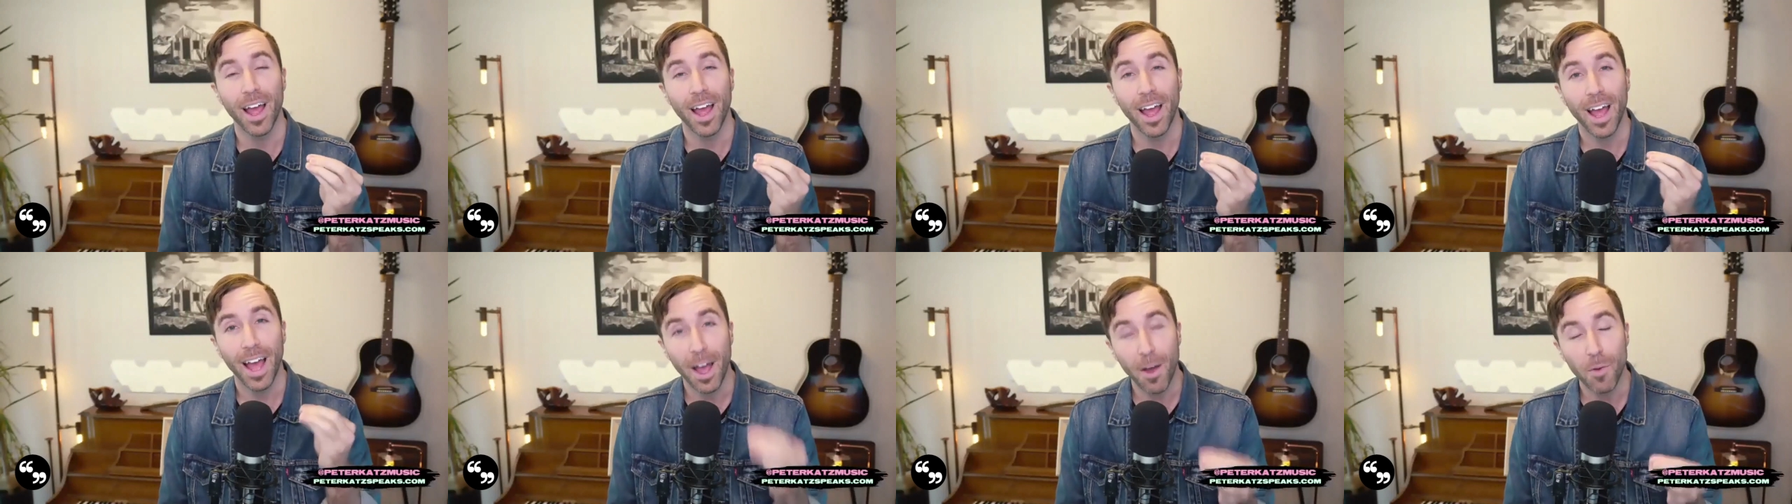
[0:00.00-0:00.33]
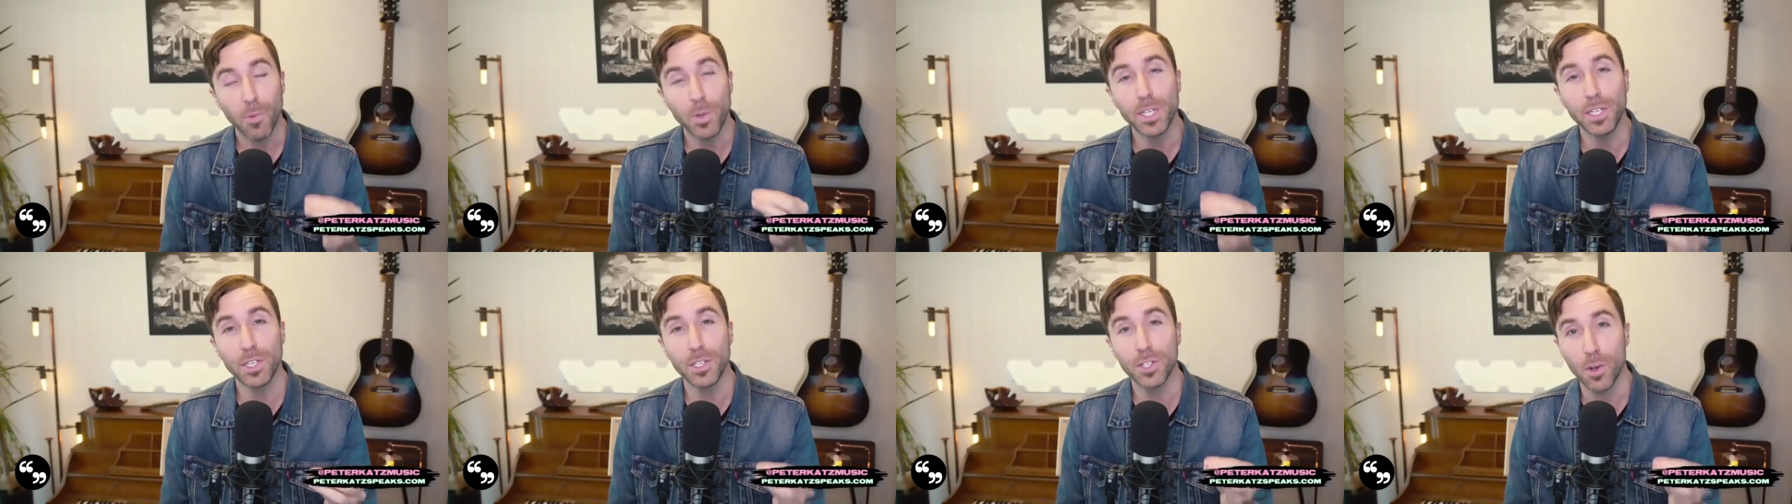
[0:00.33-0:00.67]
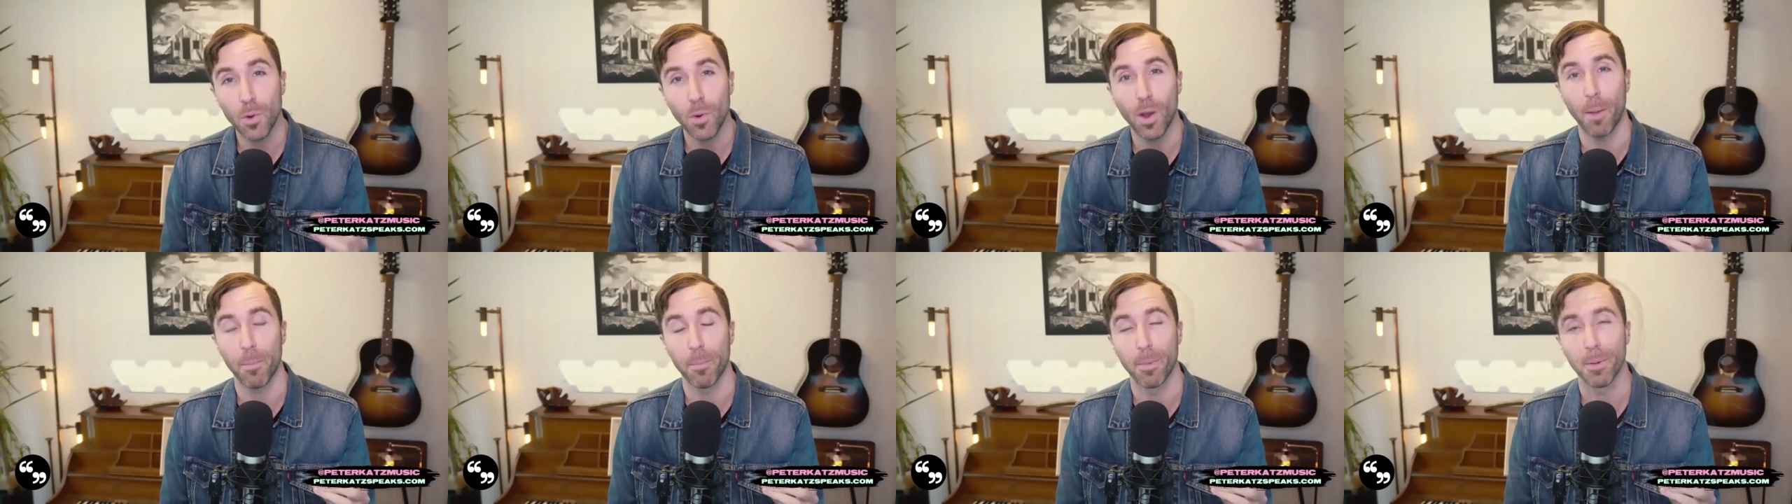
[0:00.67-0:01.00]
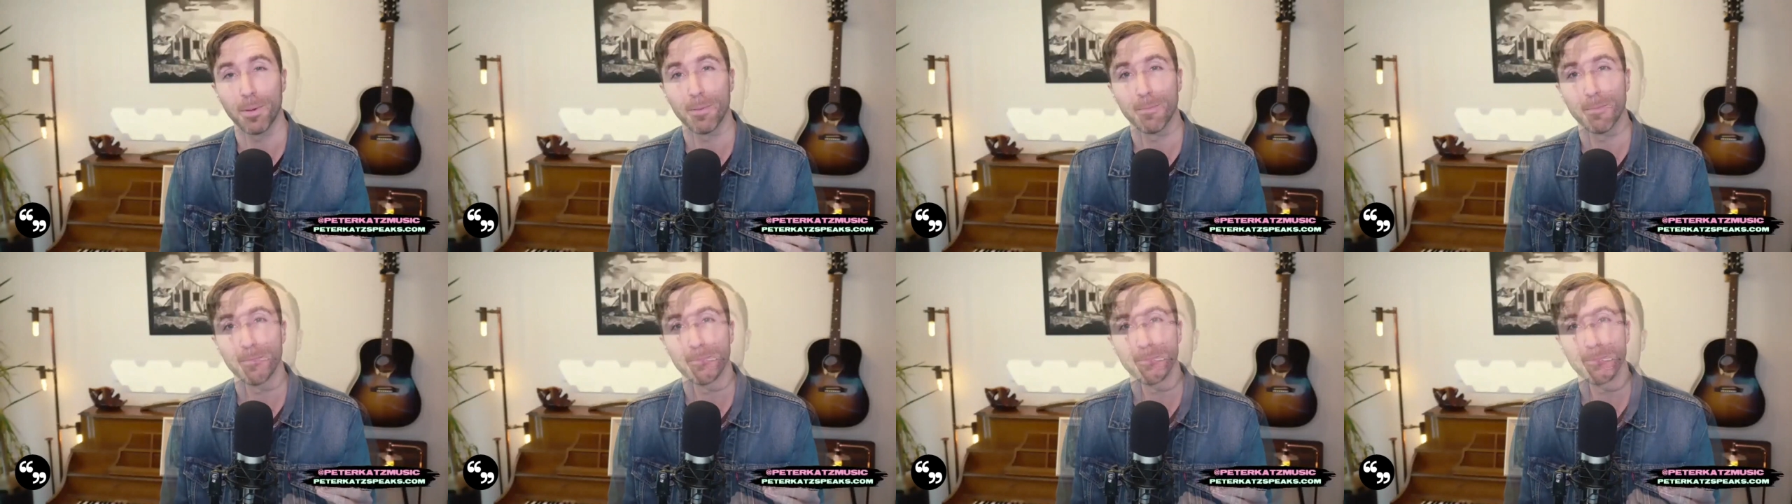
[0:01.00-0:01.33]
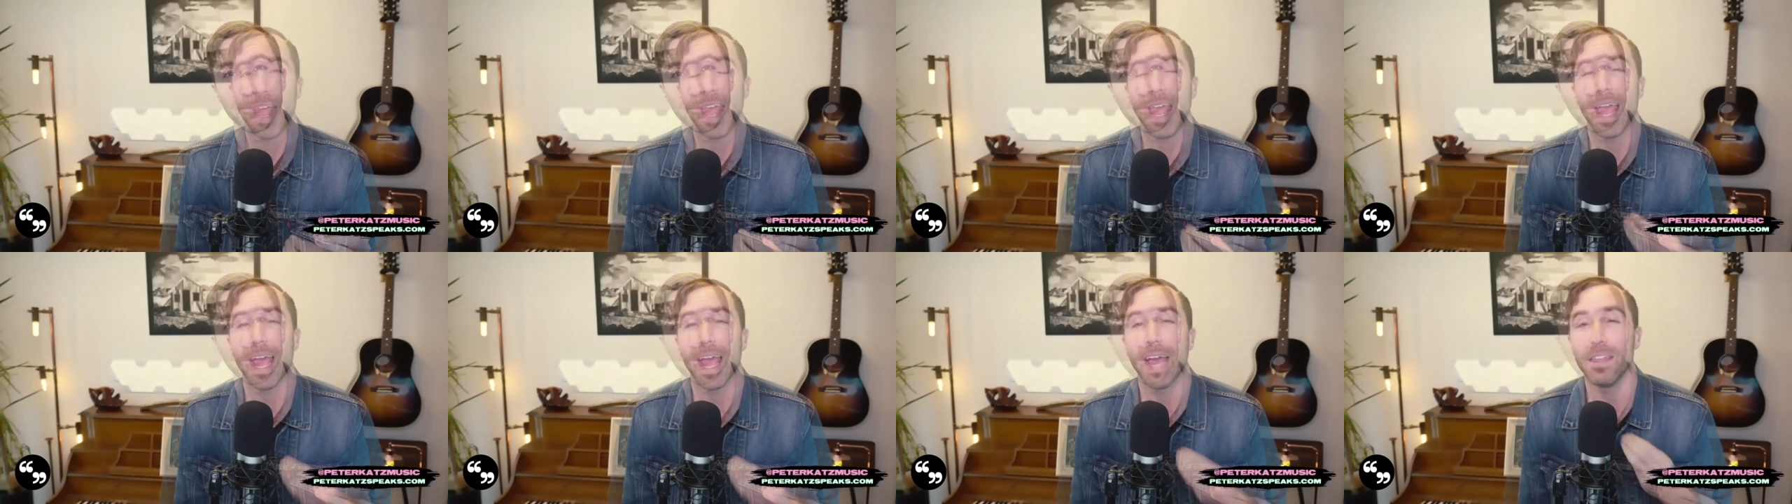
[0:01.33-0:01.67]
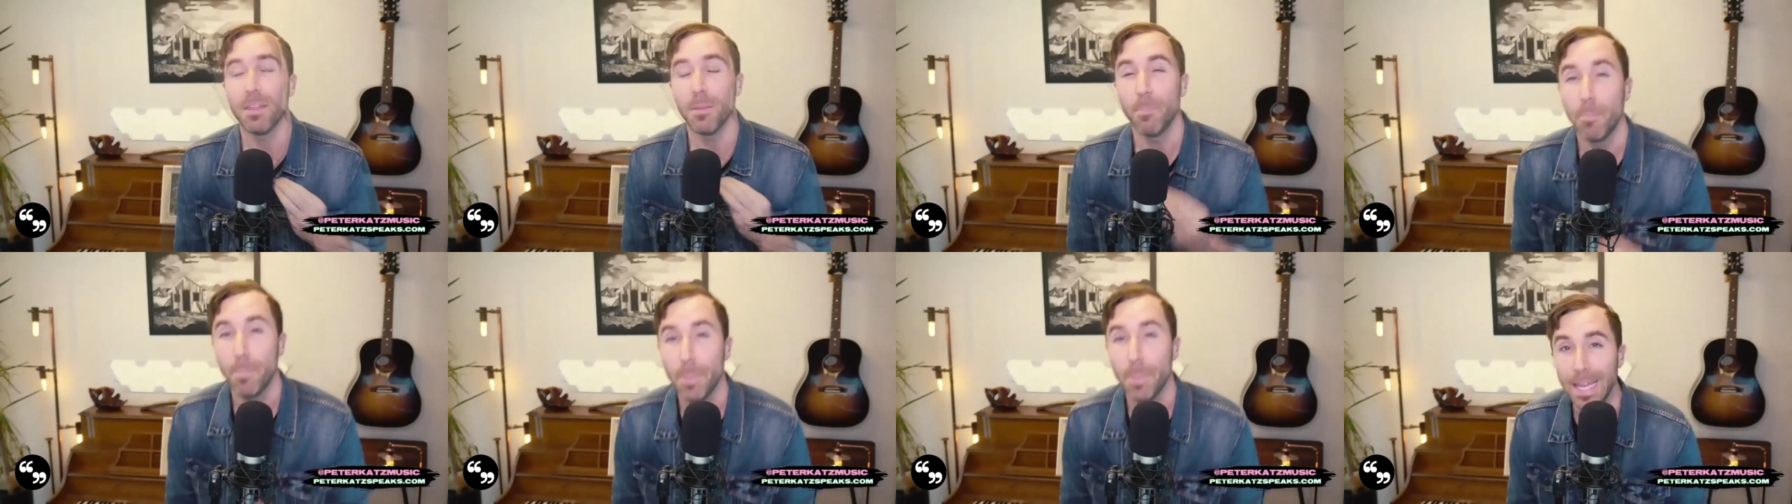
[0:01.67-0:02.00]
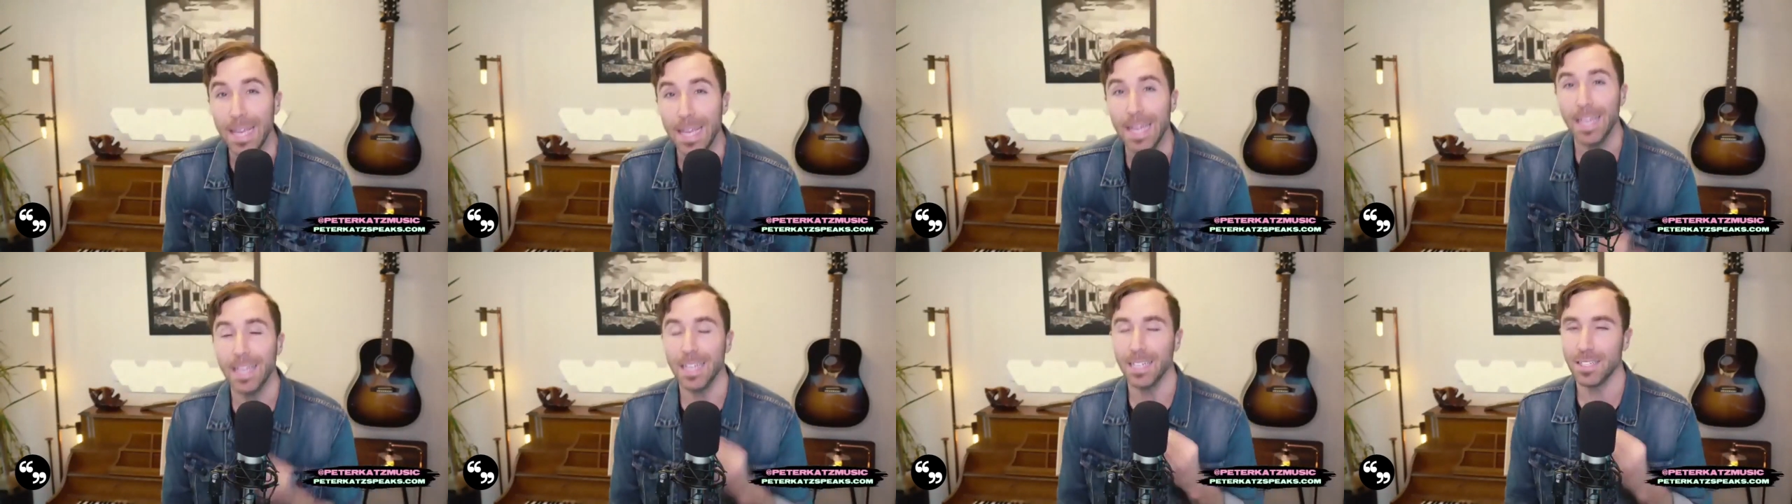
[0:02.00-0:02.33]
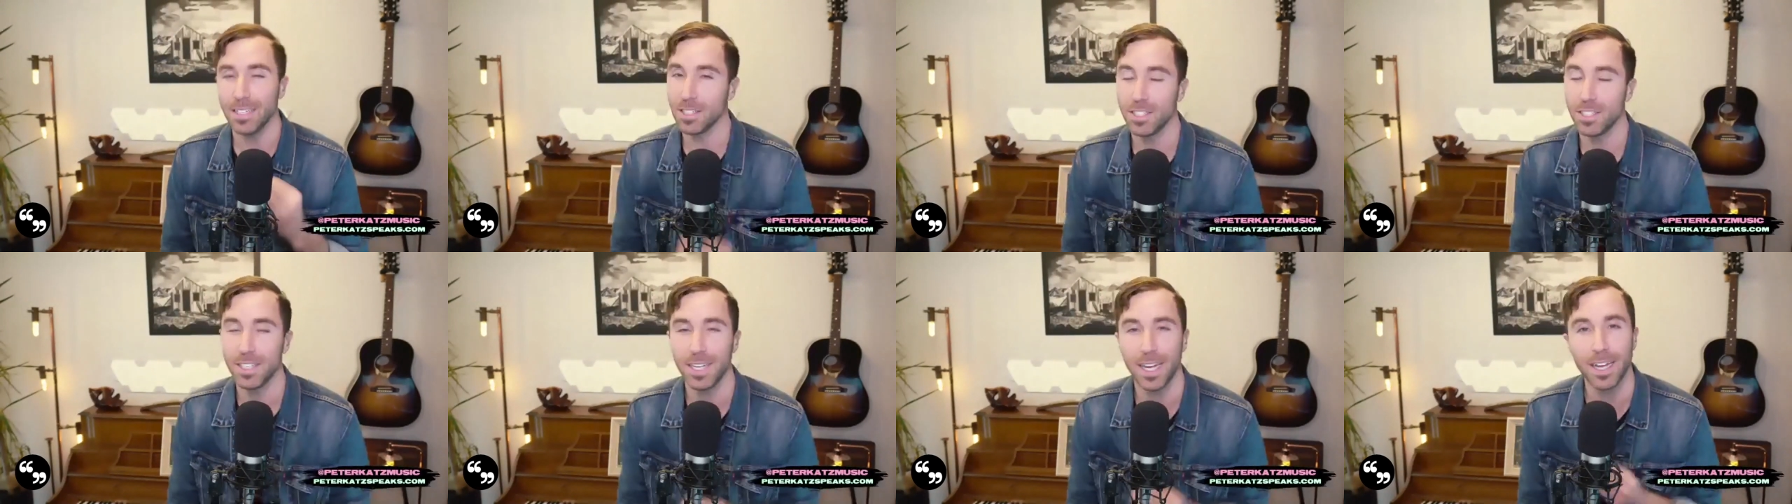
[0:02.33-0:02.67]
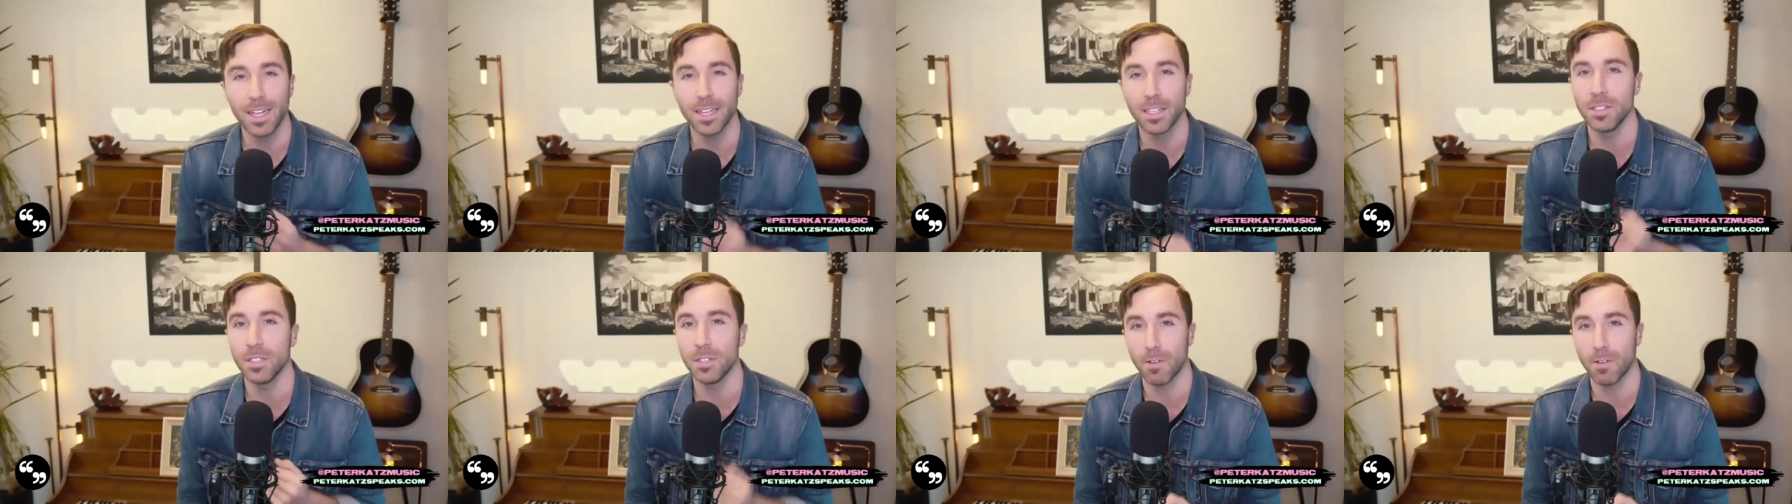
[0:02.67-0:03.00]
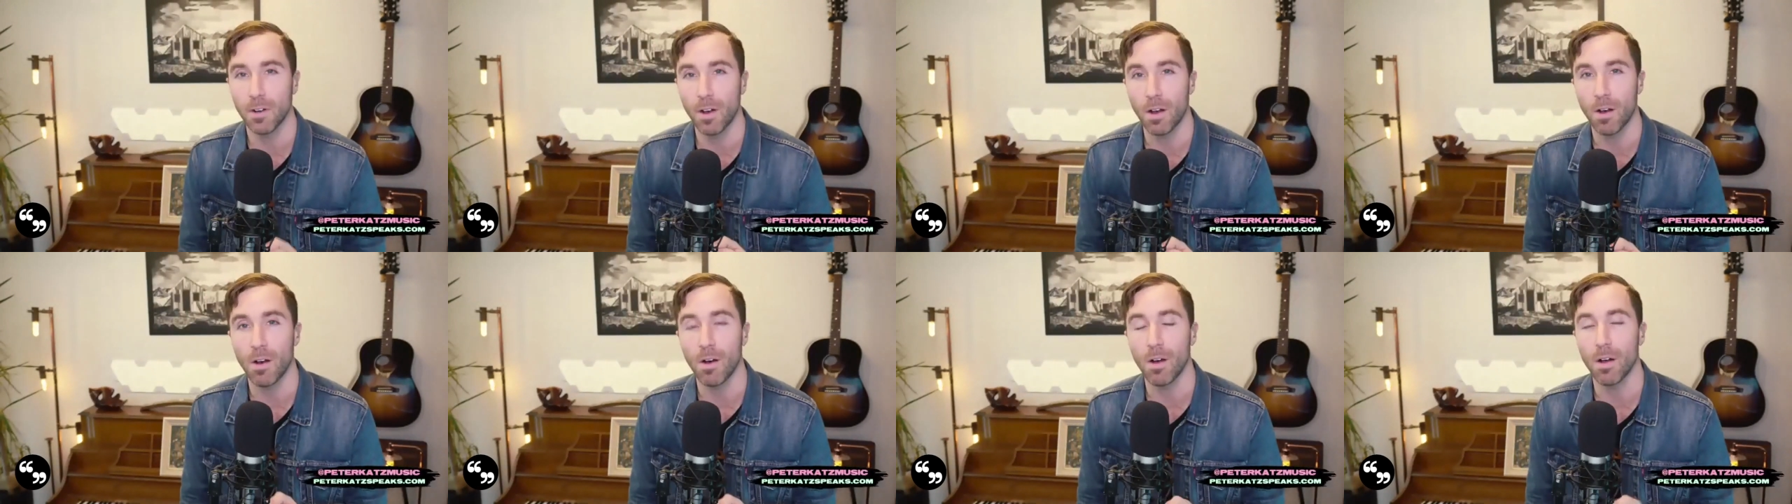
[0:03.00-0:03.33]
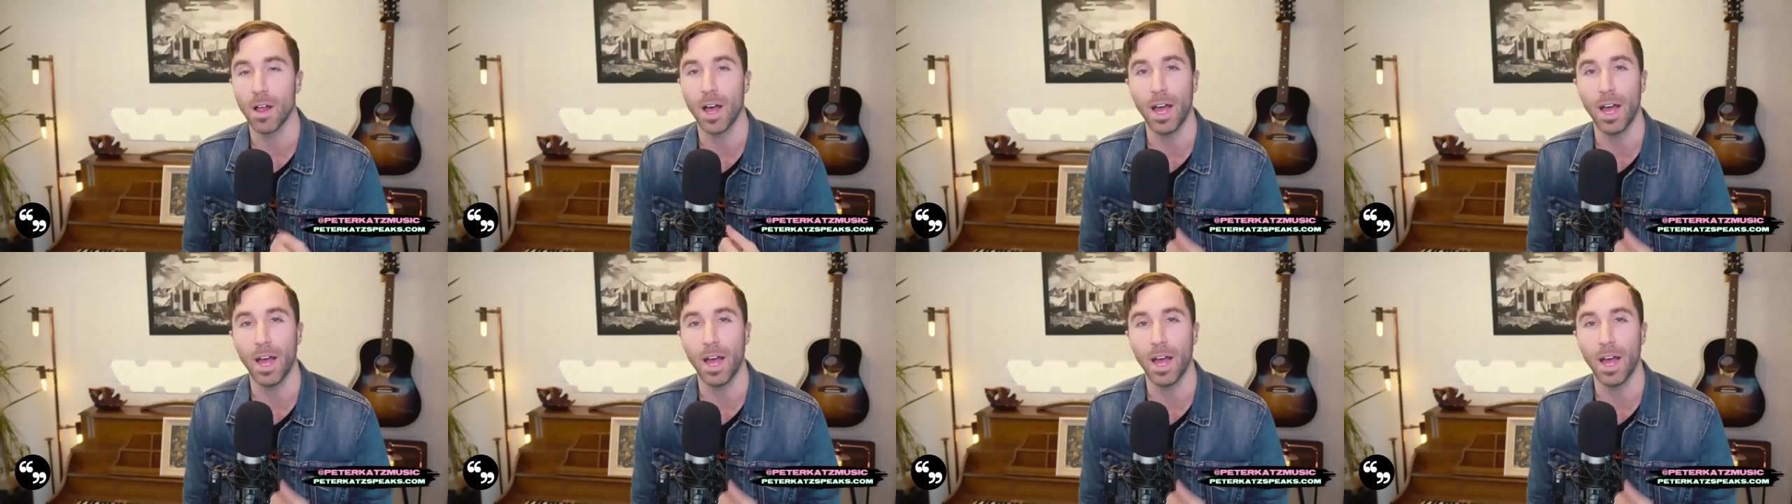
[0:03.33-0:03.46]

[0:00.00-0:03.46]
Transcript: how we show up. And the biggest challenge of all,